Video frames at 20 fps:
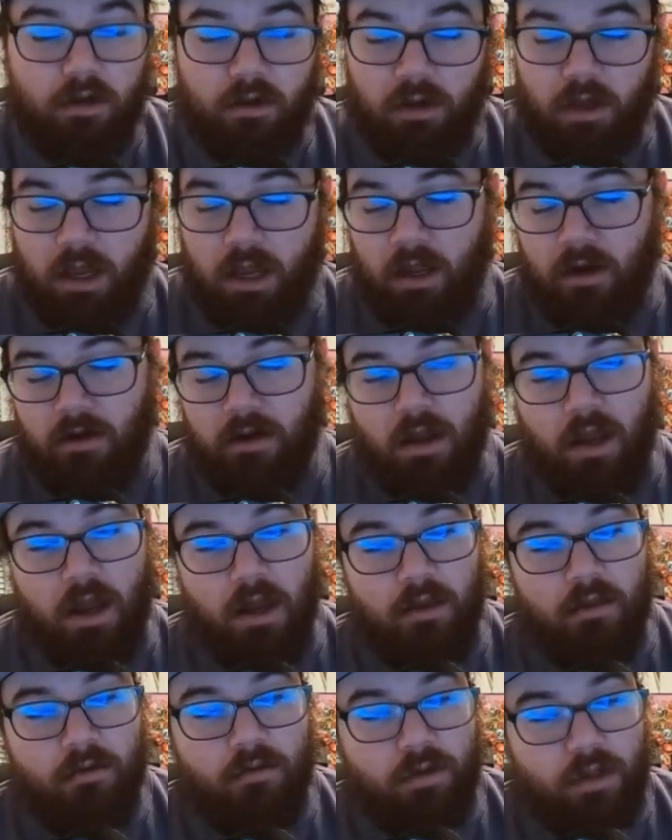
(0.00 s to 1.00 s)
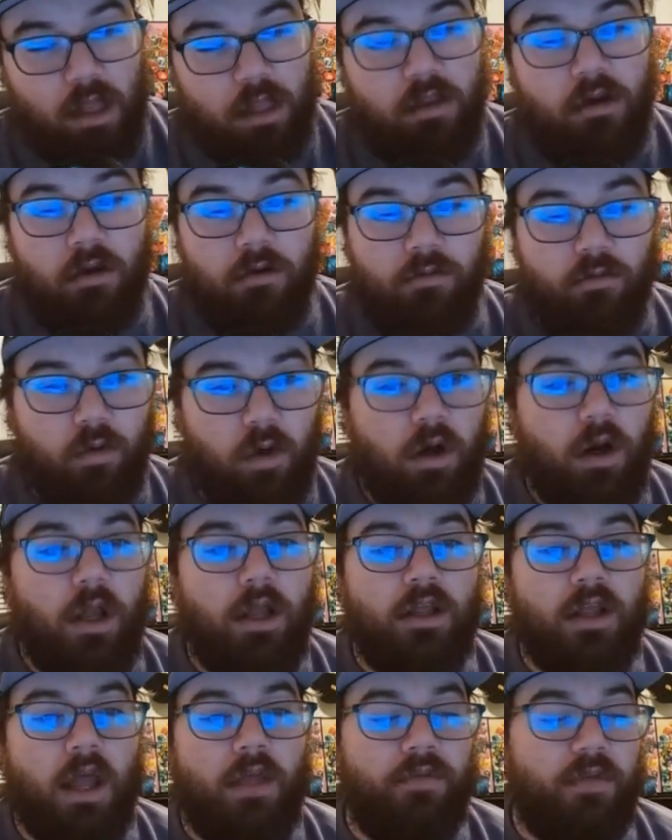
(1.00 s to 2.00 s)
And, you know,
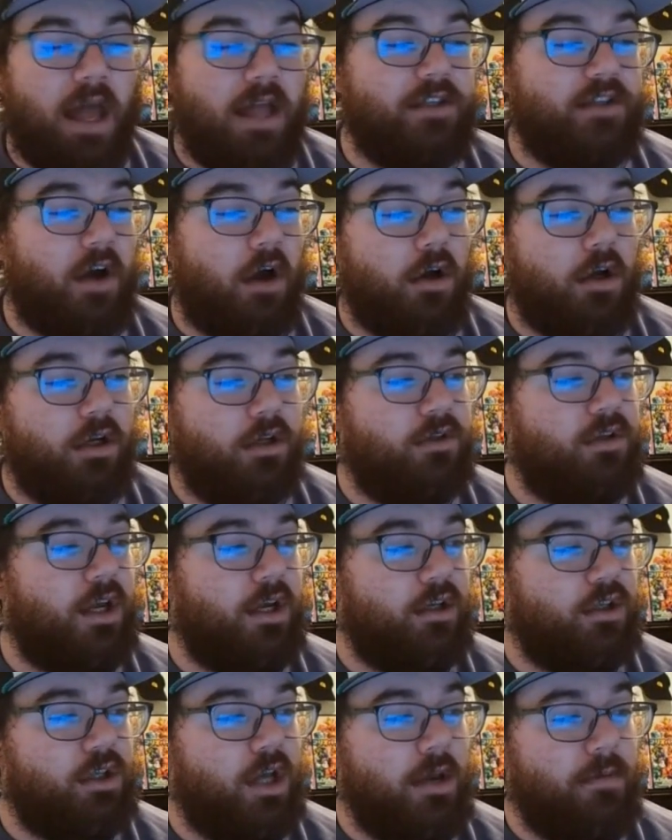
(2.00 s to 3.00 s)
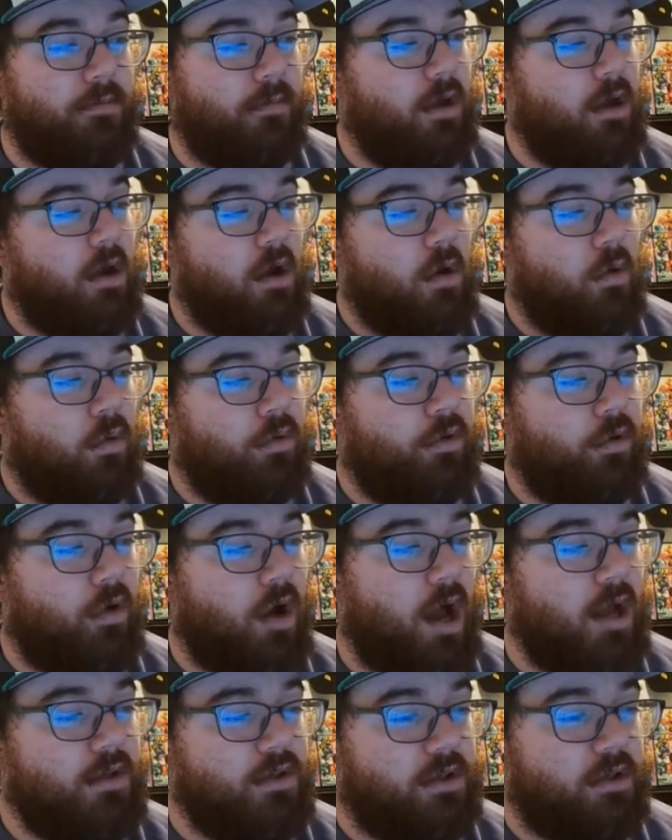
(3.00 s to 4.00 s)
where that's all going to take shape when the
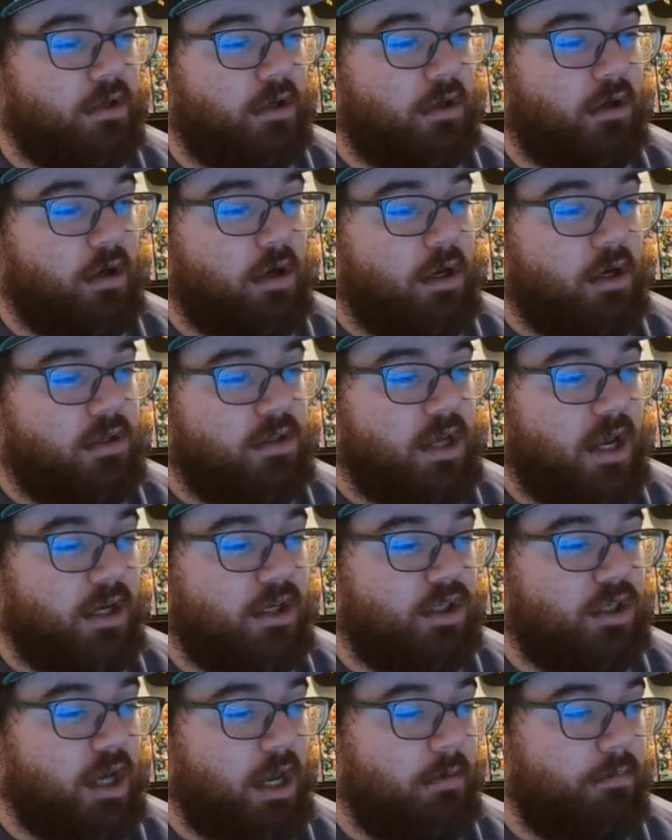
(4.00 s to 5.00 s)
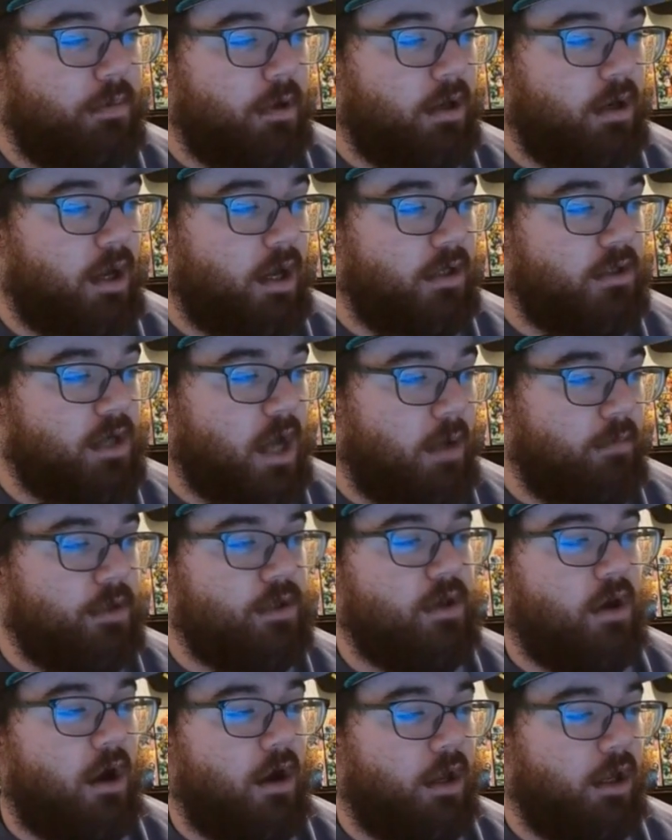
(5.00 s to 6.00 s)
roster take shape. And
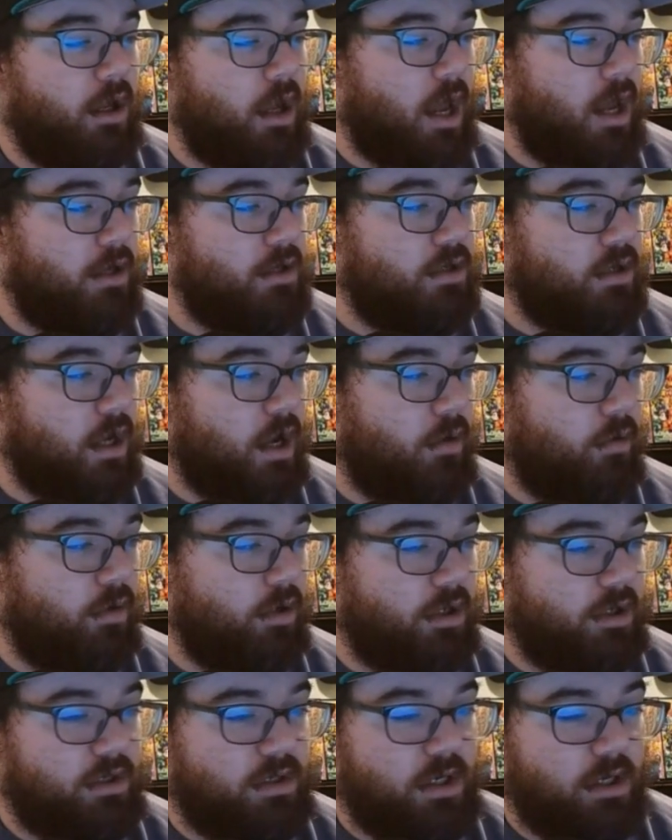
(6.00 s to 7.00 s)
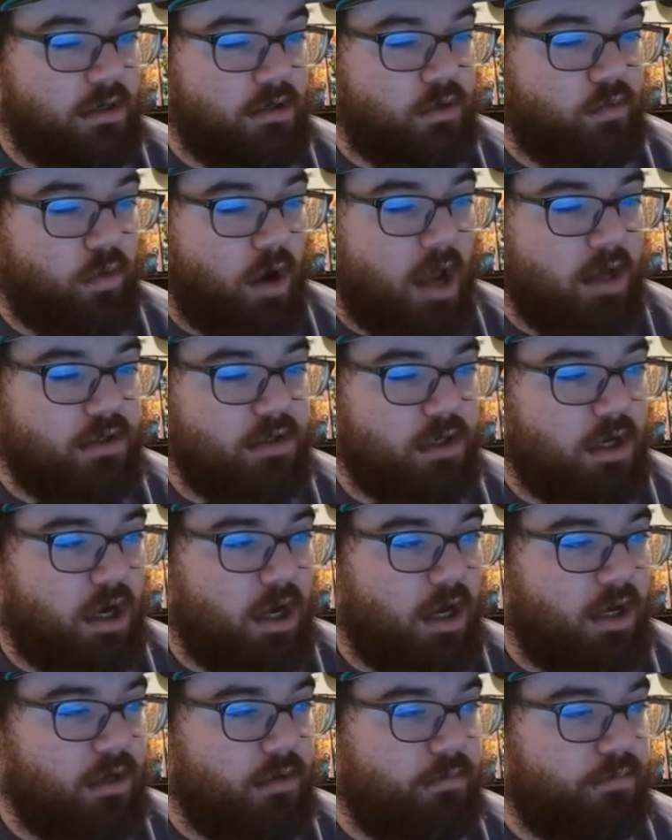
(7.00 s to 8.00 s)
Thomas Harding has released his
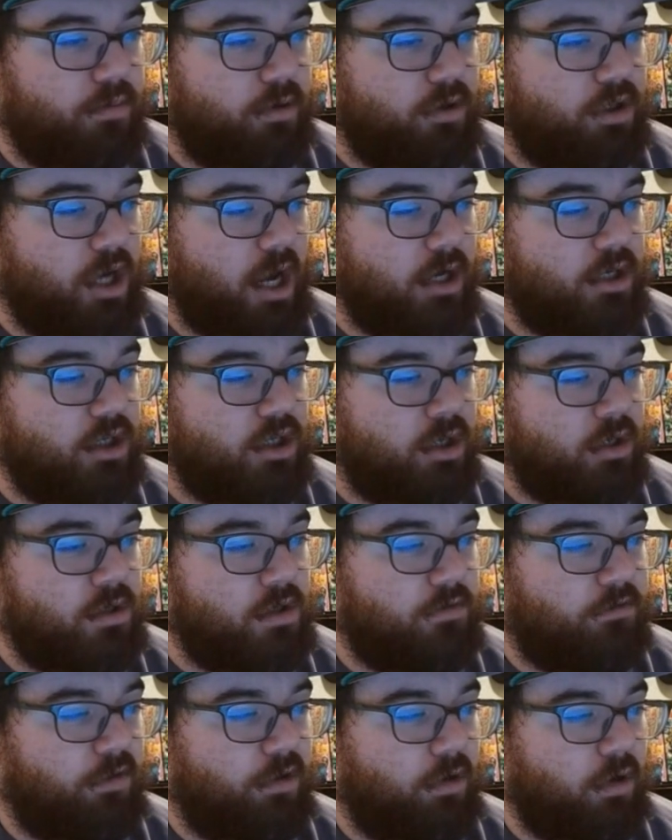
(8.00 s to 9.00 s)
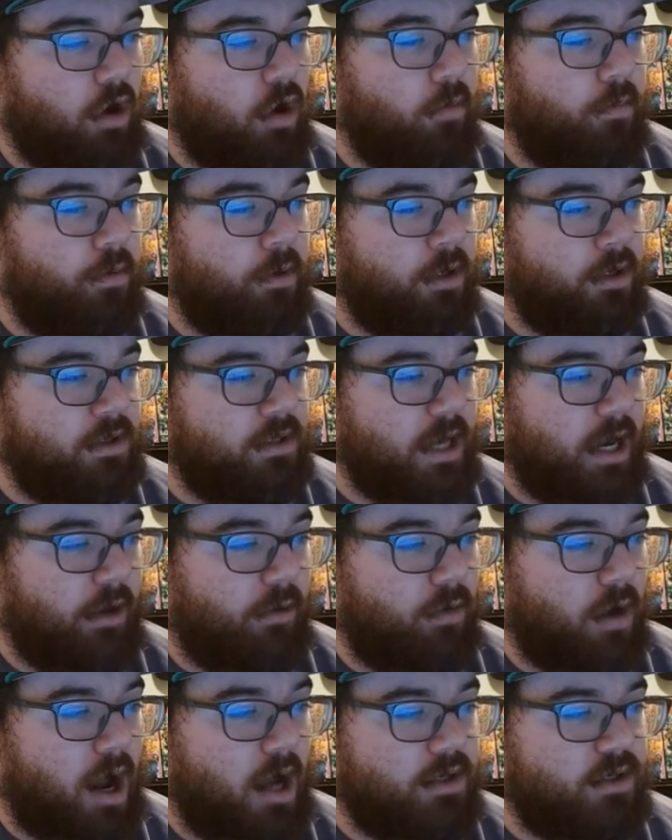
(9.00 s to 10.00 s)
projections for their opening day
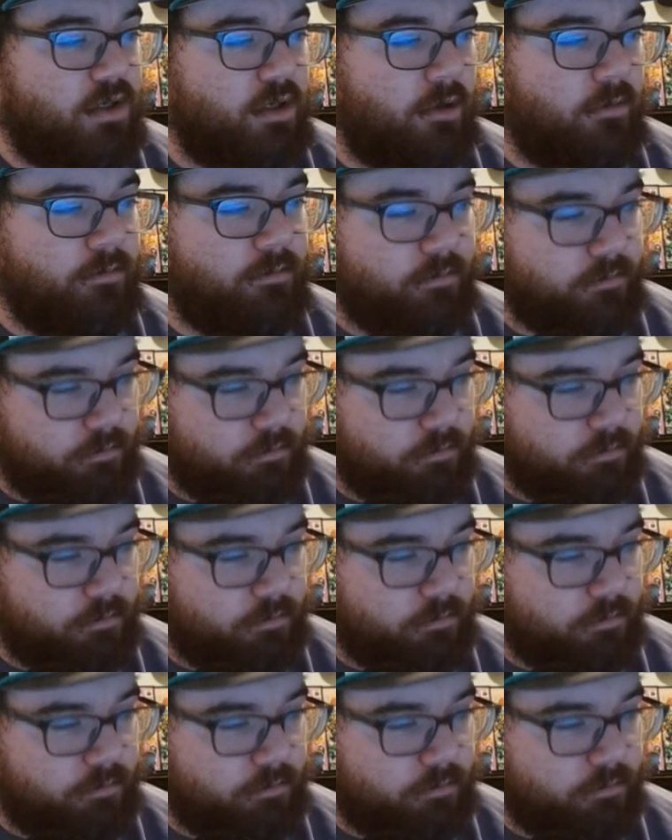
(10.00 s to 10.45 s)
roster.